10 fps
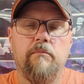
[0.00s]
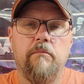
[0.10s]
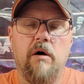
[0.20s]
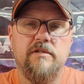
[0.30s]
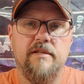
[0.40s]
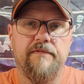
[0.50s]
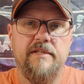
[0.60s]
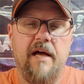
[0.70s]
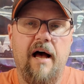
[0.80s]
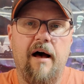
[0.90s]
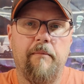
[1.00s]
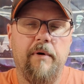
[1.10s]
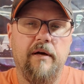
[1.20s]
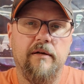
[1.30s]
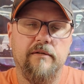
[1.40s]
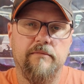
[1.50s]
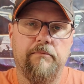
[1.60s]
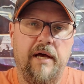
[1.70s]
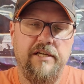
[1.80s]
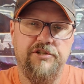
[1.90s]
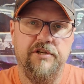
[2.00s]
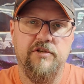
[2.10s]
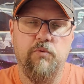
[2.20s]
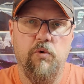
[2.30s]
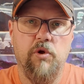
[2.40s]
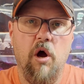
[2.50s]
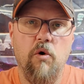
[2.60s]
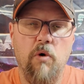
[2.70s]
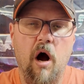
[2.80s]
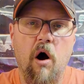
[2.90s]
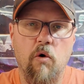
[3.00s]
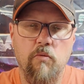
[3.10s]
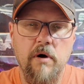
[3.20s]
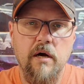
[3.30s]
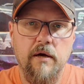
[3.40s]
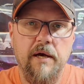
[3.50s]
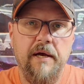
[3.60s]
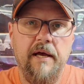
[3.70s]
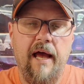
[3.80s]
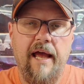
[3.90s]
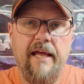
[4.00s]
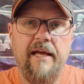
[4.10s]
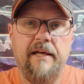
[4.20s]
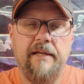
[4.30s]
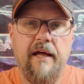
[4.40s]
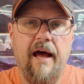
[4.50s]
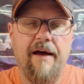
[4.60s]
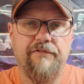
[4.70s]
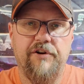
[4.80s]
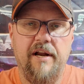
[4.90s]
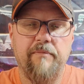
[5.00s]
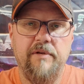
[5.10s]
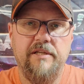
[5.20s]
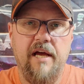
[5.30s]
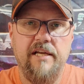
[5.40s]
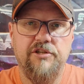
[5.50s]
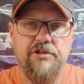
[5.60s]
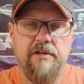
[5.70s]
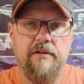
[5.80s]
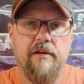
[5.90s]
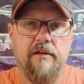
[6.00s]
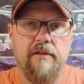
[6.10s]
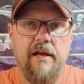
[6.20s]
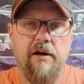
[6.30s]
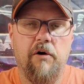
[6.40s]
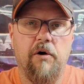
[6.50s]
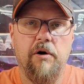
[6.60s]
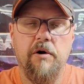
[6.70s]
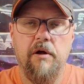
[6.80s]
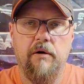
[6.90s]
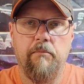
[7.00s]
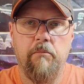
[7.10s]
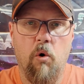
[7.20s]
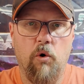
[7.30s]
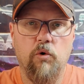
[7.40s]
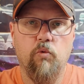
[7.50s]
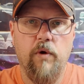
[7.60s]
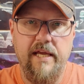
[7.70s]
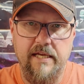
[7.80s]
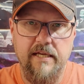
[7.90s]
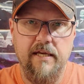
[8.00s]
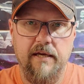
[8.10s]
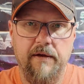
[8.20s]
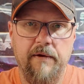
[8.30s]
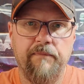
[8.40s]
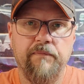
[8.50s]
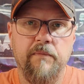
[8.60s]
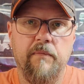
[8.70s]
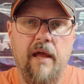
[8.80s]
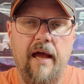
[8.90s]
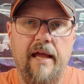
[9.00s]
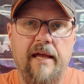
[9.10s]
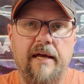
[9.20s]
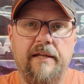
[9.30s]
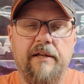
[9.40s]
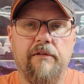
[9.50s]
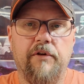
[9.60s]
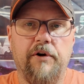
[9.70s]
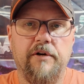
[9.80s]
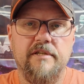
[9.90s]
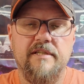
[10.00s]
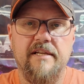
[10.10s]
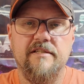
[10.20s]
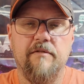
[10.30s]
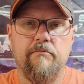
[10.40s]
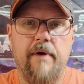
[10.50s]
Most of the time, patients will go home and after amputation, they are more weak and their sense of